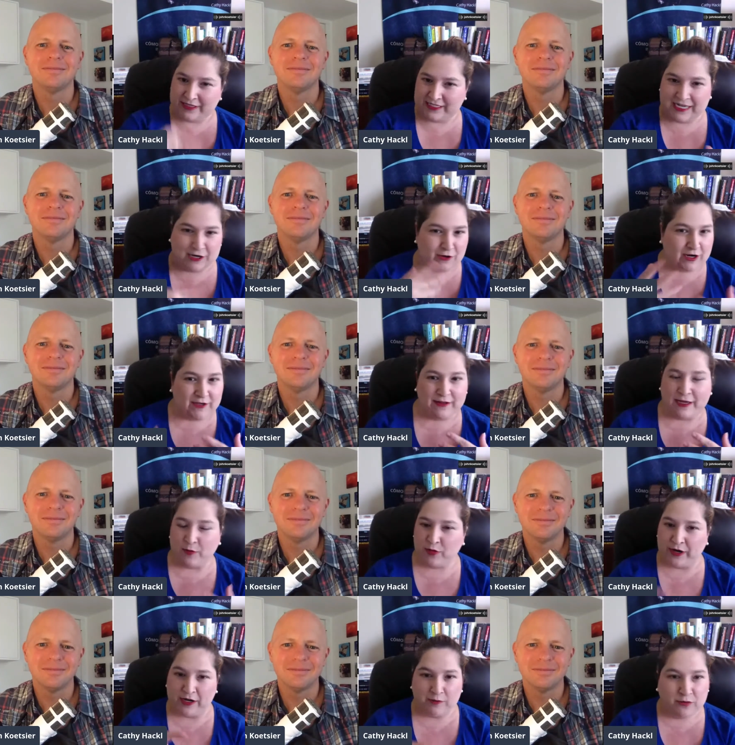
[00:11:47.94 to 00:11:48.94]
Speaker 1: etc.
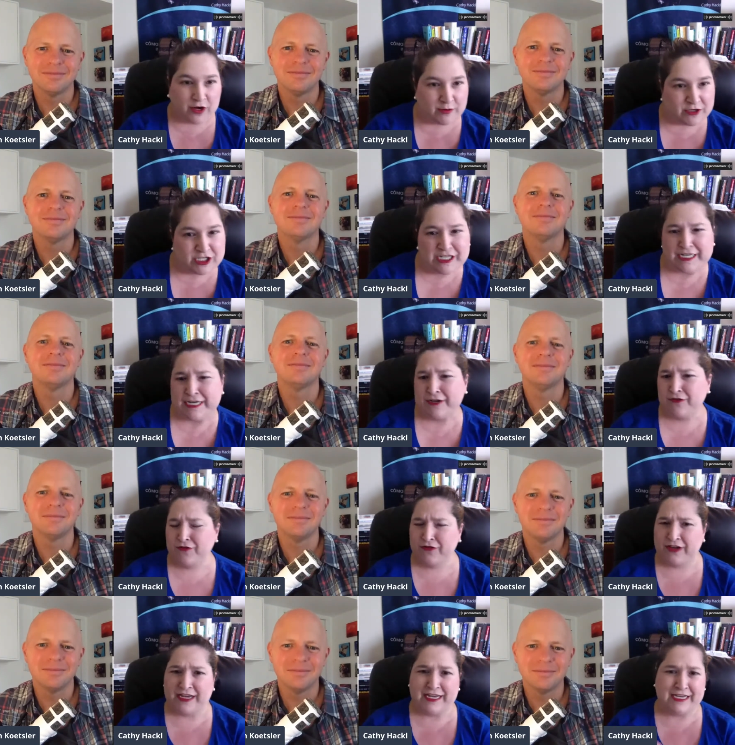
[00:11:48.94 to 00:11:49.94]
Like brain brain machine
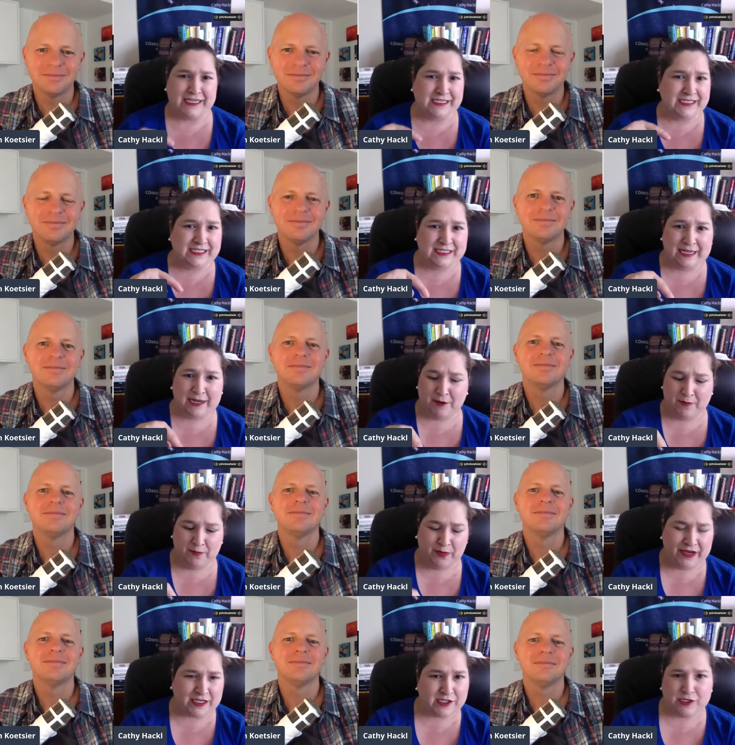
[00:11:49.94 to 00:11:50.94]
interface,
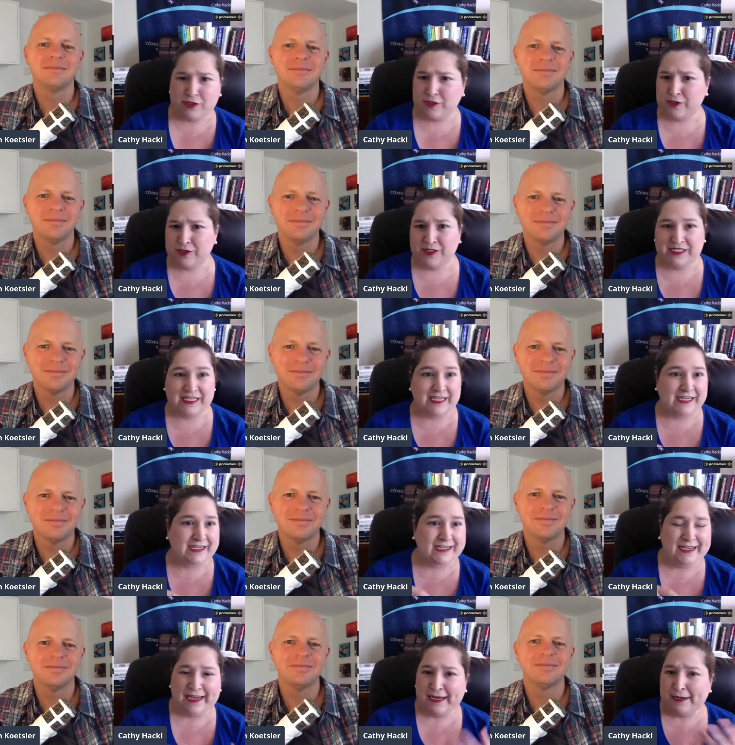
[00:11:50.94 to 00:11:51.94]
um, pixels,
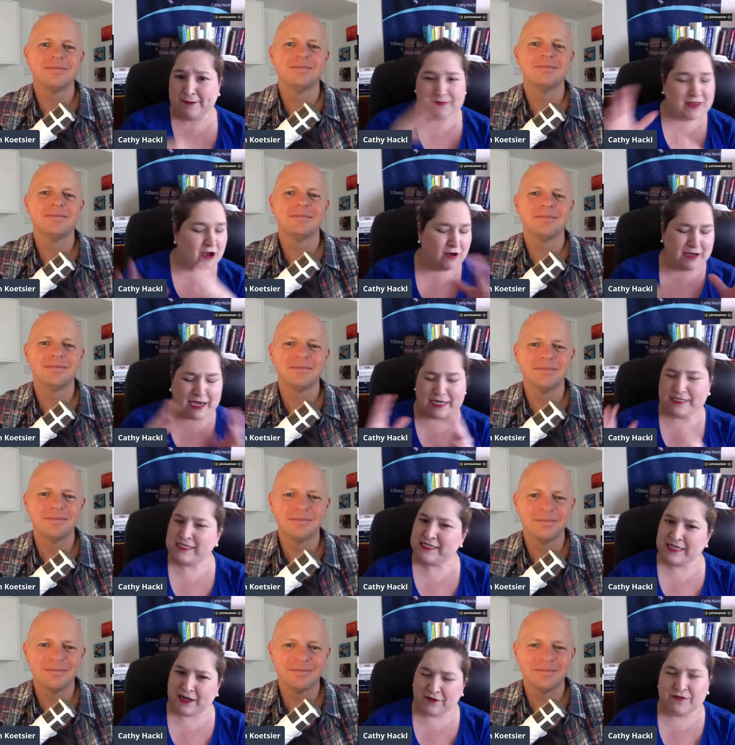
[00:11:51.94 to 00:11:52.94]
like all kinds
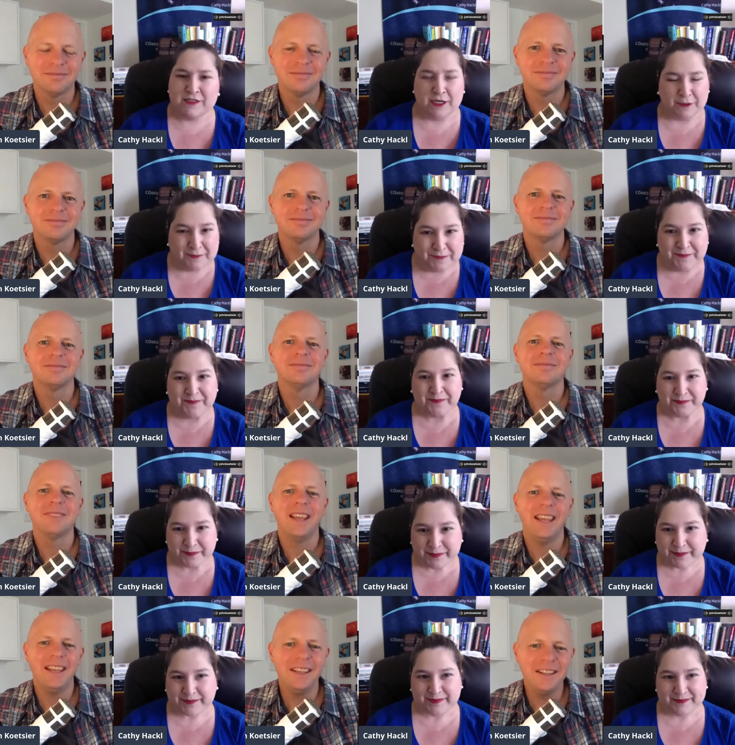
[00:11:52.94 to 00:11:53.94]
of stuff. So
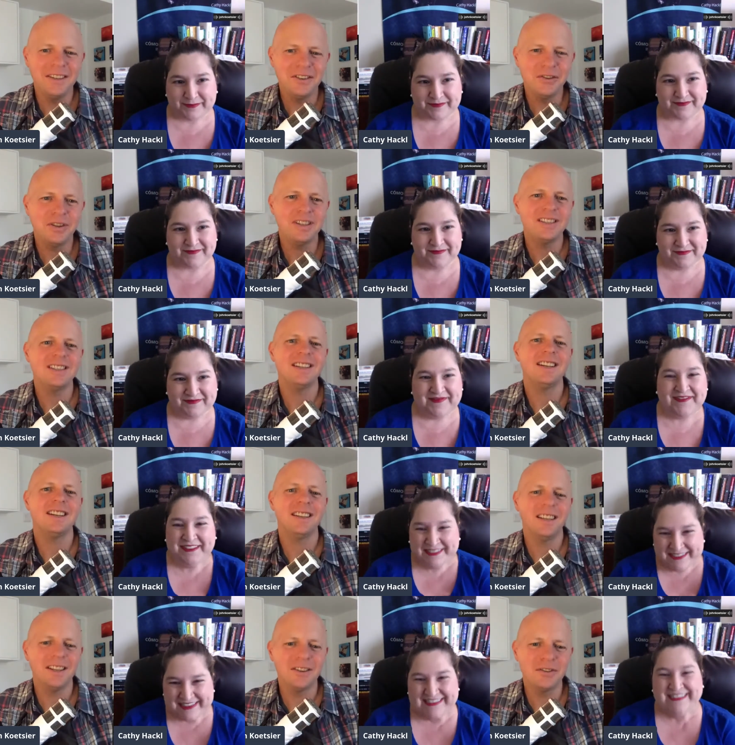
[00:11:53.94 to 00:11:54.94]

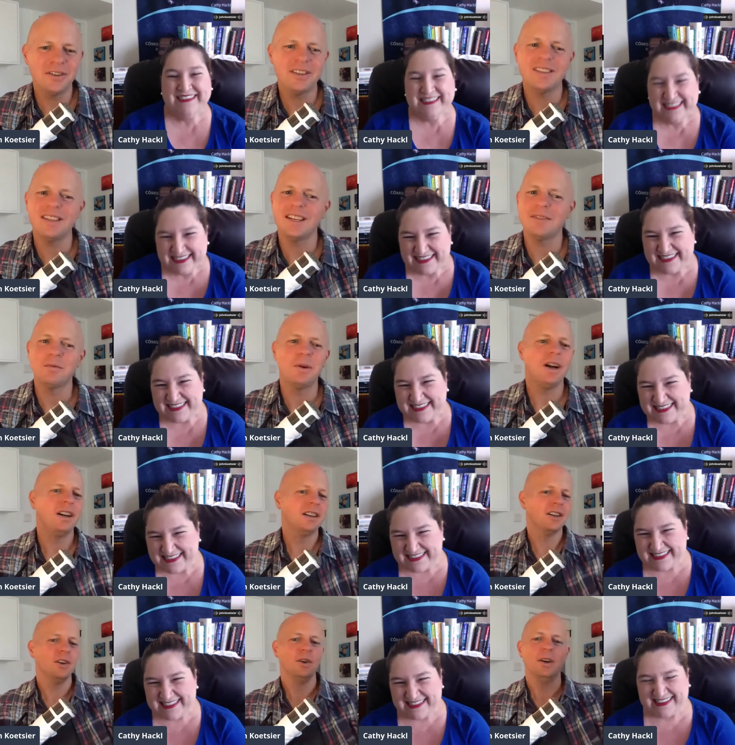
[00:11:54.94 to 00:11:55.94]
Speaker 2: Interesting, interesting.
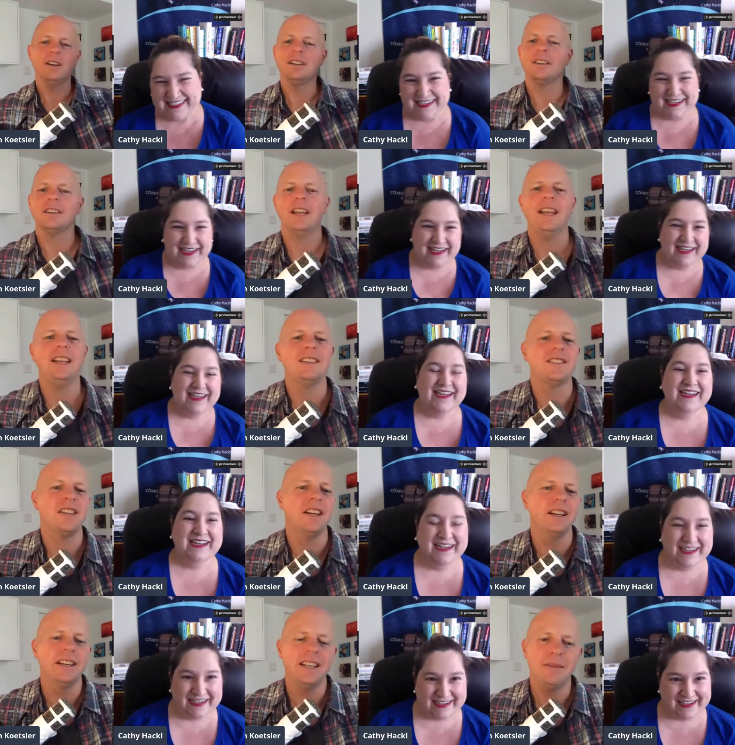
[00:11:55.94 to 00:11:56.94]
Well, cool. Hey,
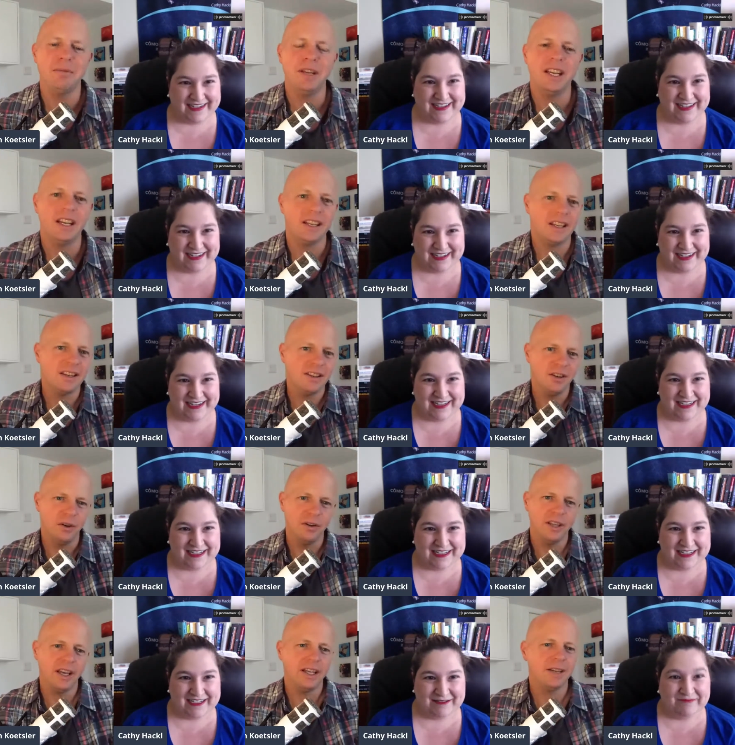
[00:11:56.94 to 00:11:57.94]
serendipity. I didn't
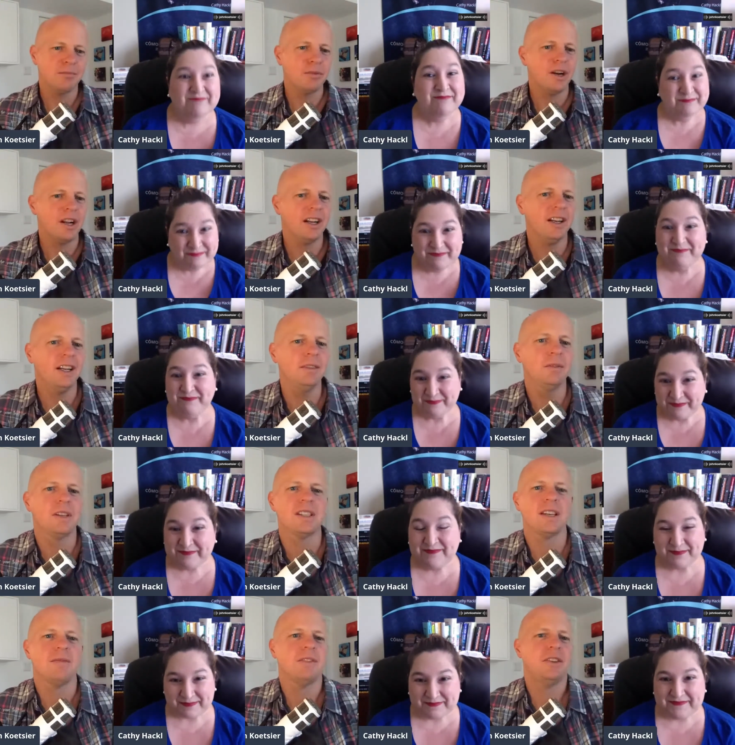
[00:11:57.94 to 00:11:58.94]
know that. I brought it up
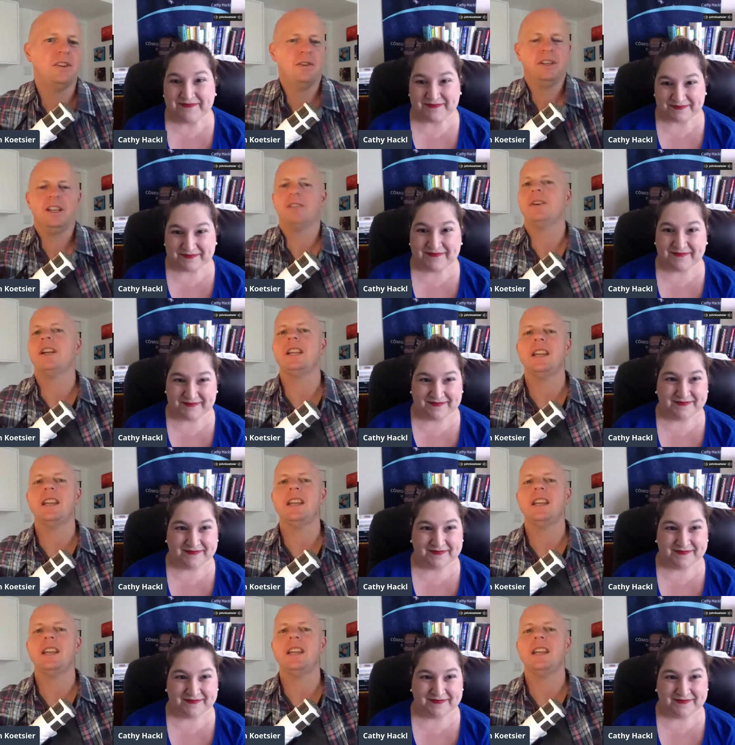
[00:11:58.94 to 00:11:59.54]
because I'm doing it right